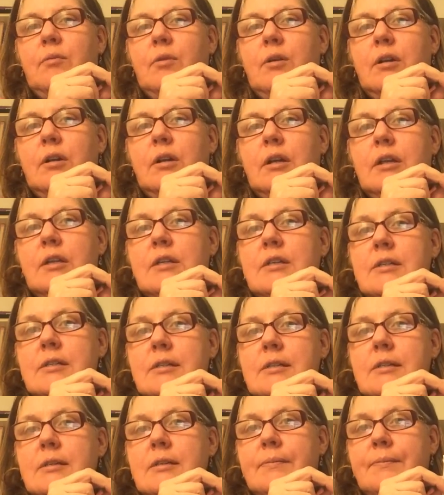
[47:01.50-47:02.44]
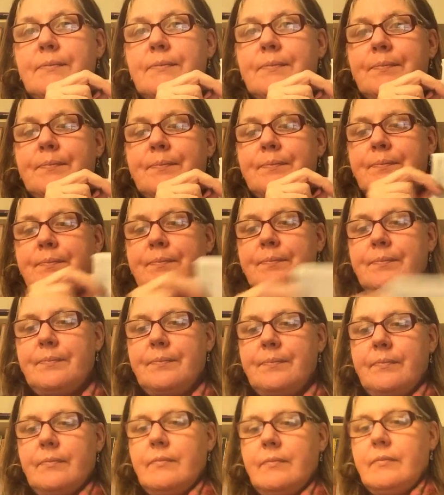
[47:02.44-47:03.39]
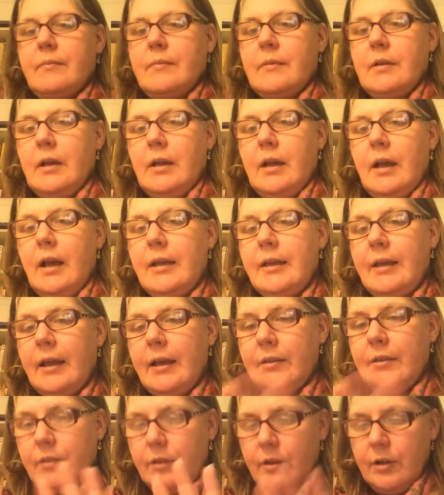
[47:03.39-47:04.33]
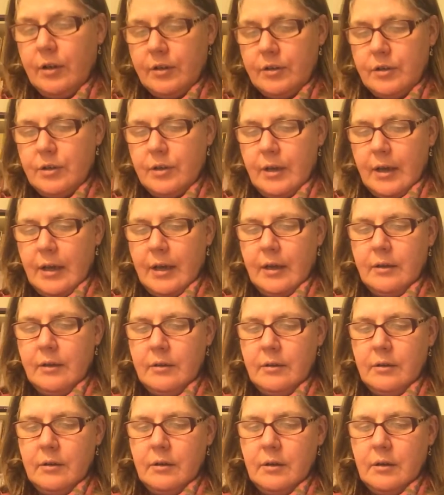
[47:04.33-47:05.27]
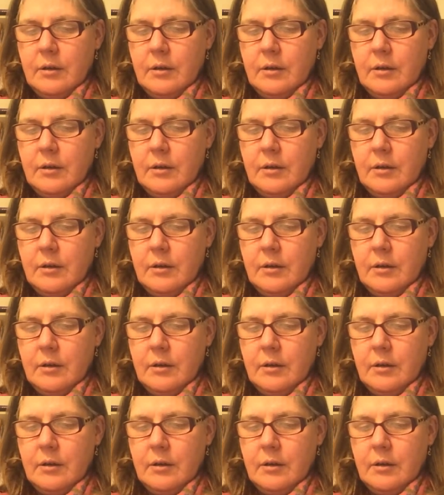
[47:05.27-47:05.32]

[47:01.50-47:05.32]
what it is. Again, 32 count.